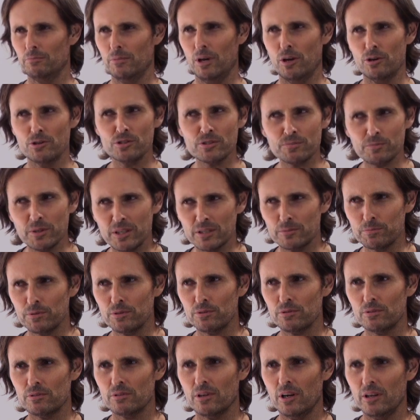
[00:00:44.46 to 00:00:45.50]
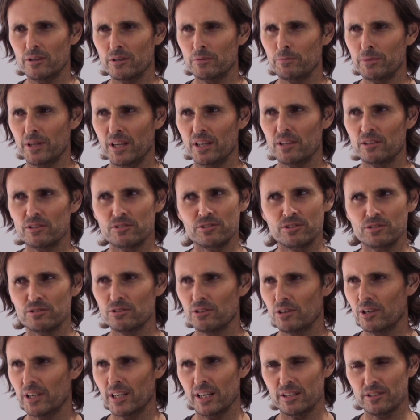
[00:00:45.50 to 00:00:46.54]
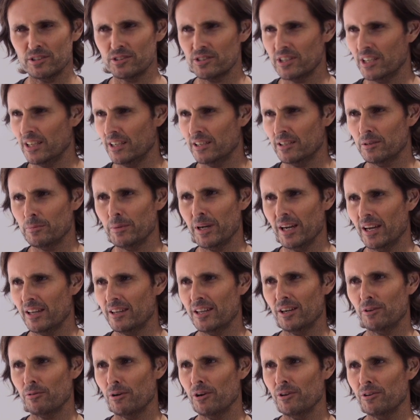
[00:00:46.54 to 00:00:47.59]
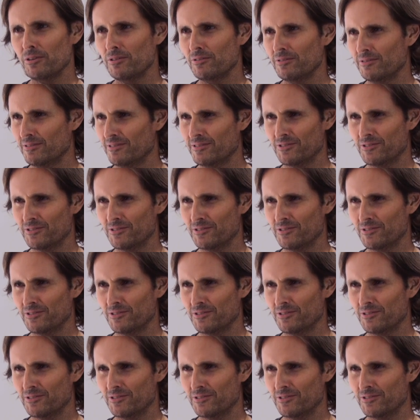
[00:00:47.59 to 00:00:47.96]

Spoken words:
most people on the planet do not understand about their own